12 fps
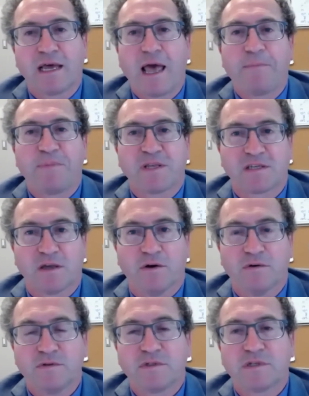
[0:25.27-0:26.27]

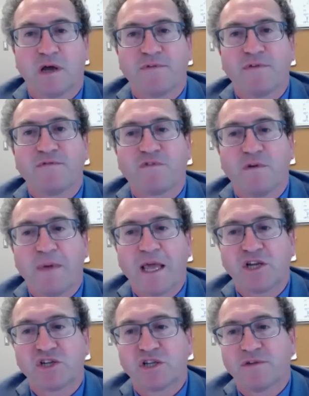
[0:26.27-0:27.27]
episodes of
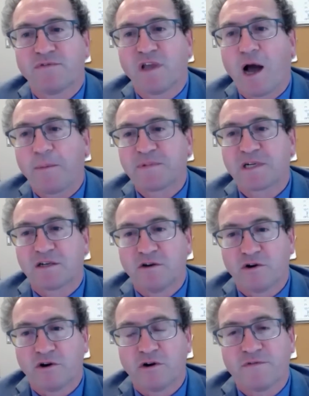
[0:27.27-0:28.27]
inflammation of the optic
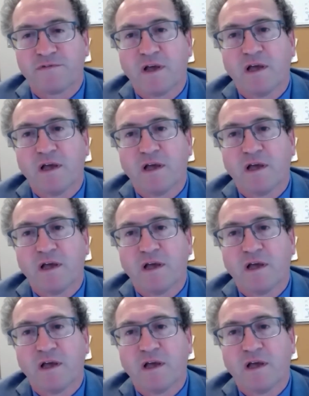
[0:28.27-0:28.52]
nerve